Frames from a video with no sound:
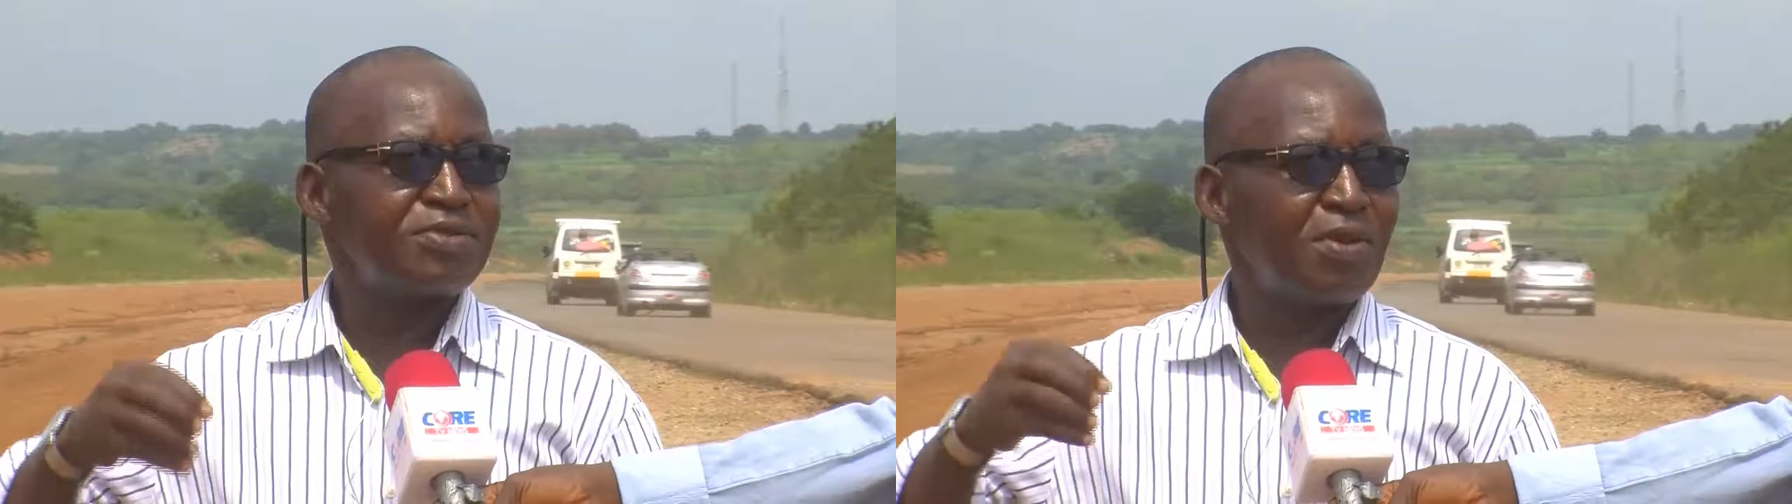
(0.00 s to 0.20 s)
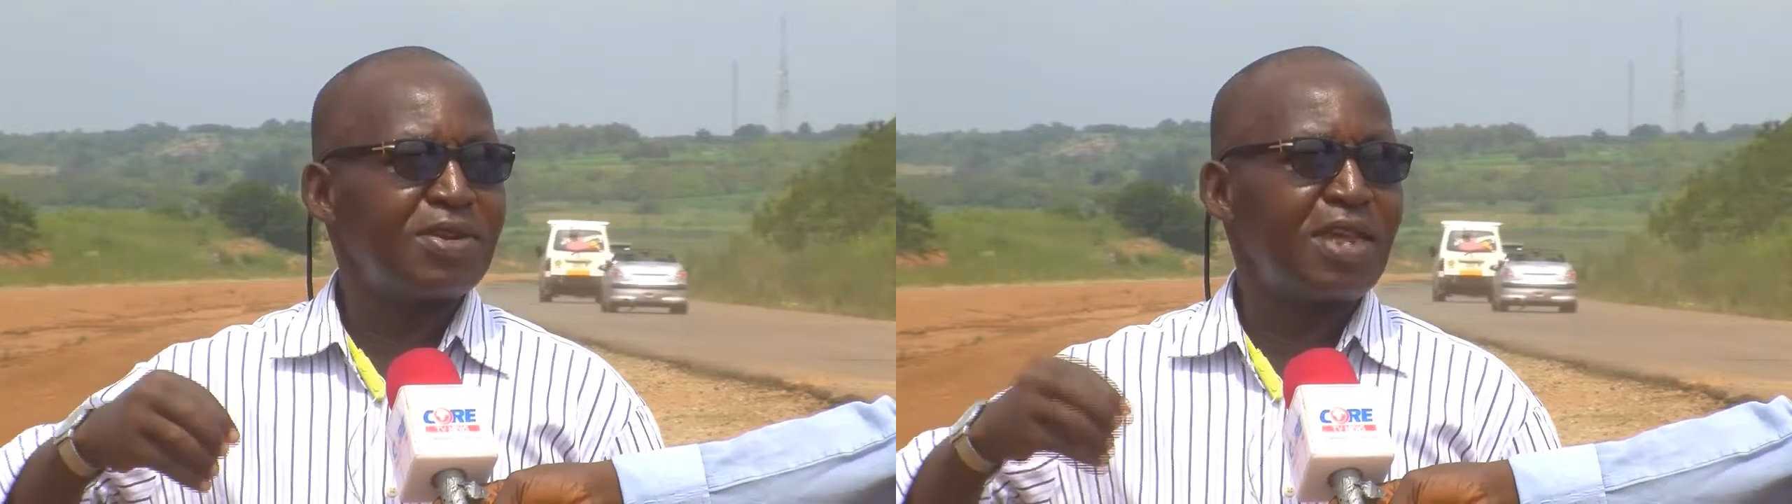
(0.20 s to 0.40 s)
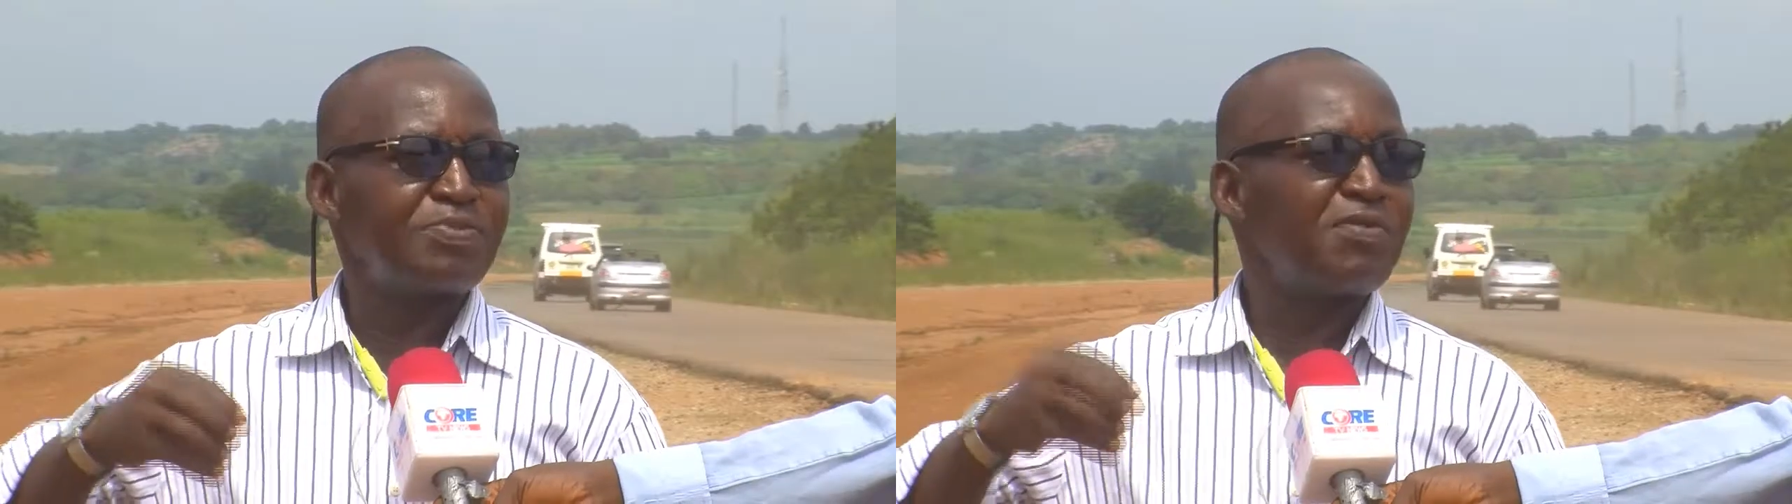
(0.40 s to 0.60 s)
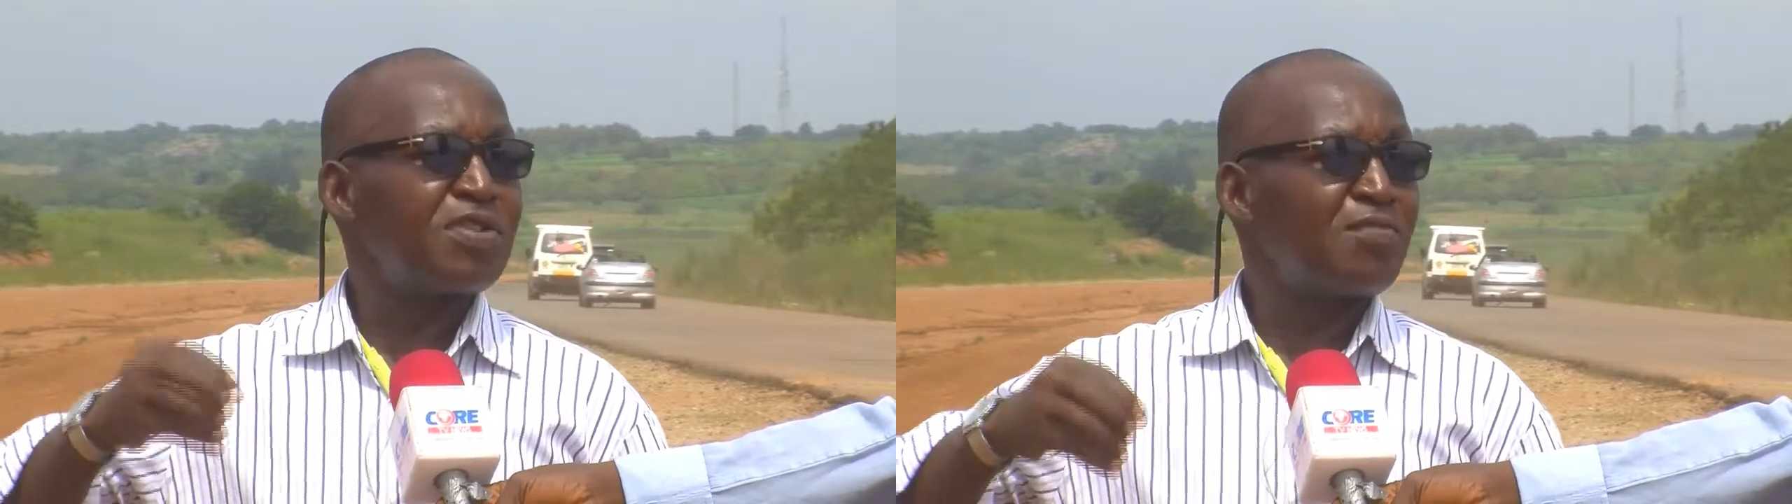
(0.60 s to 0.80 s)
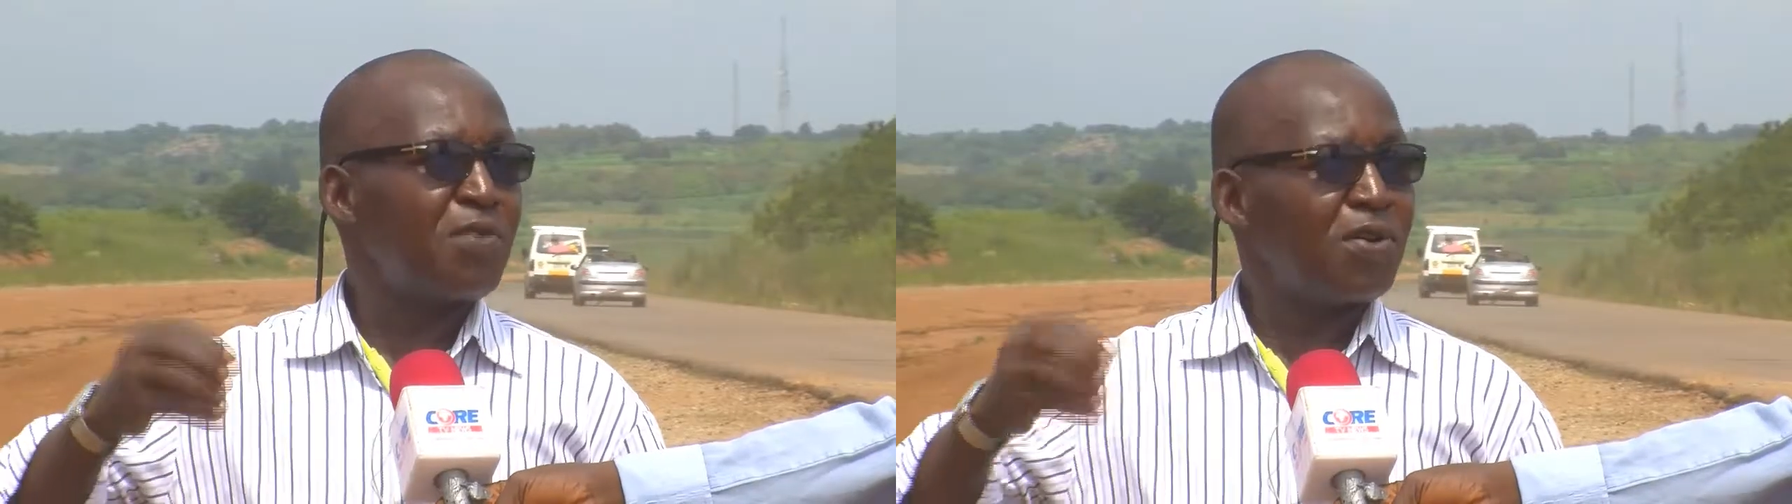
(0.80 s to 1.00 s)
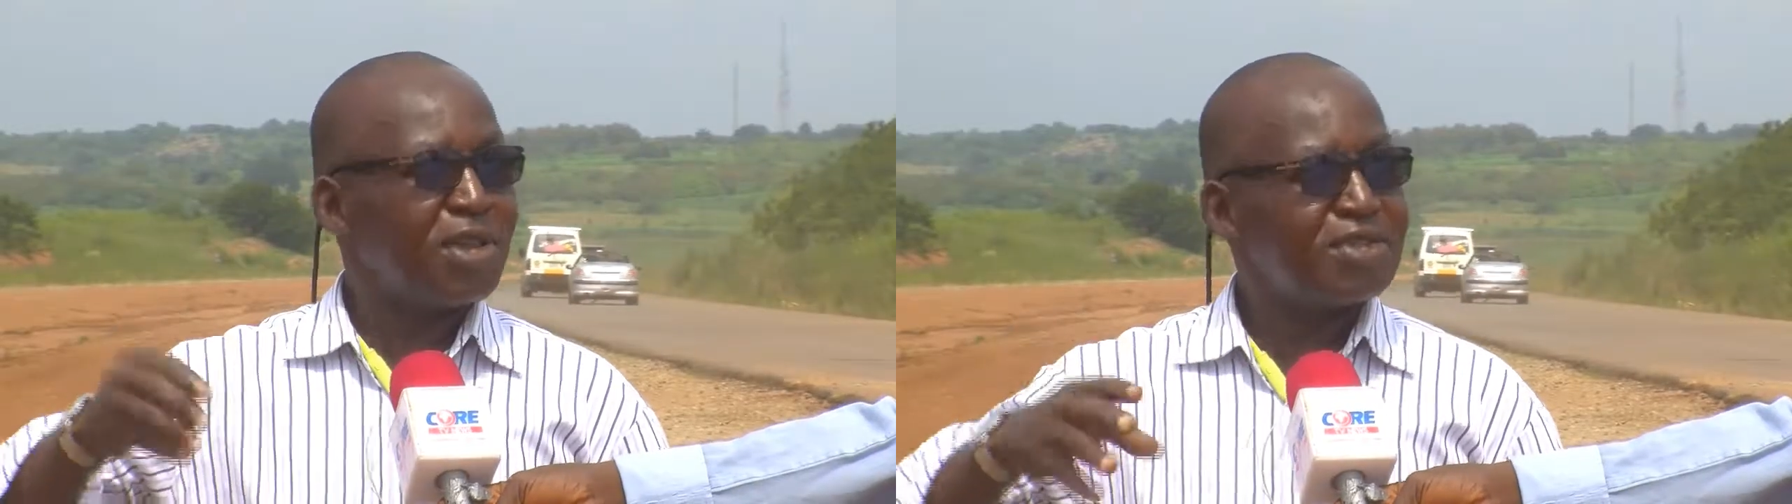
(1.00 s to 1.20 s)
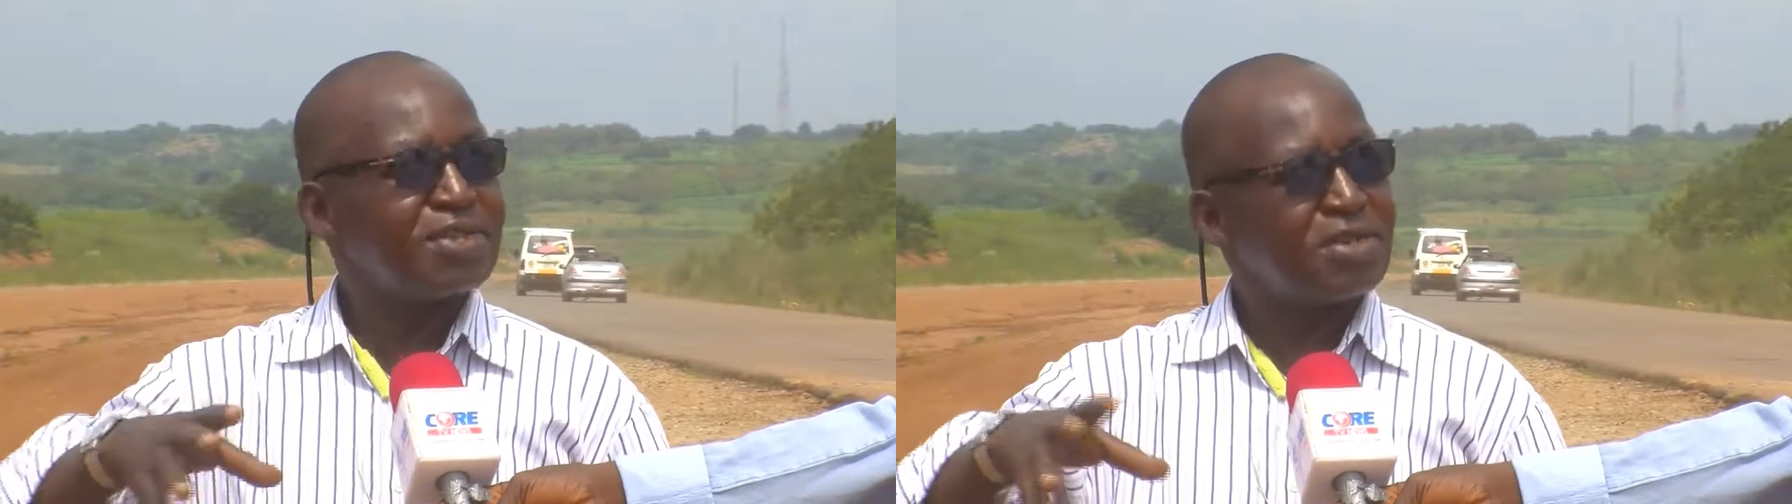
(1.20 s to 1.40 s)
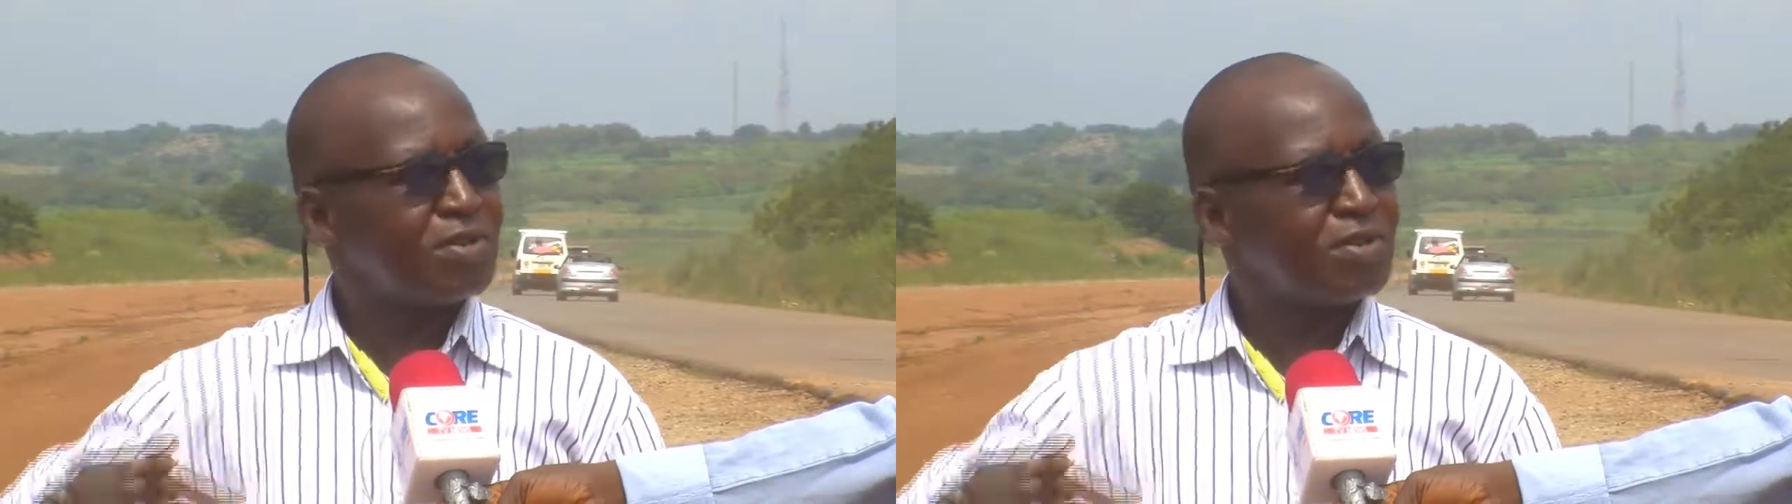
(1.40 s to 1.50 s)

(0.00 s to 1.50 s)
one, there's provision for it in the